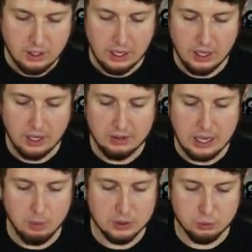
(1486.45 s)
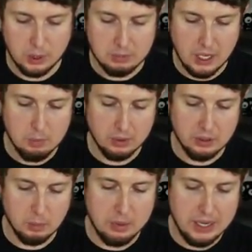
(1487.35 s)
That one's ripped up a
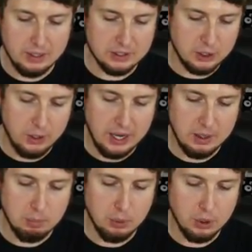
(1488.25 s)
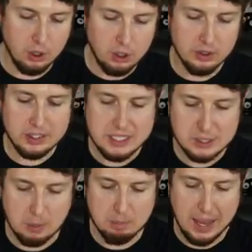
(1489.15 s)
little bit. Let's go ahead and put all of
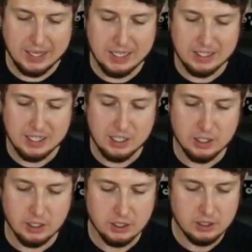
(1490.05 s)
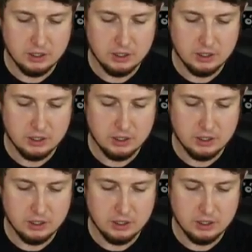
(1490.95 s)
these back in here.